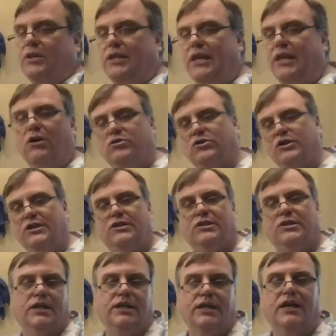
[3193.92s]
else, and it's going to
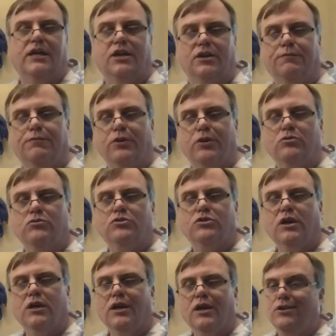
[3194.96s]
get confused.
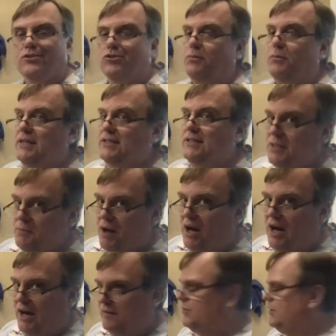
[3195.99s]
So it may seem
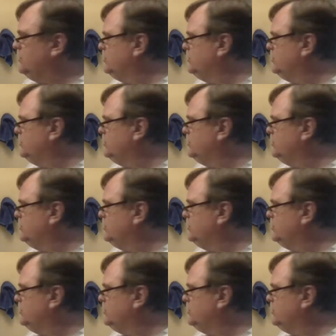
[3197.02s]
obvious to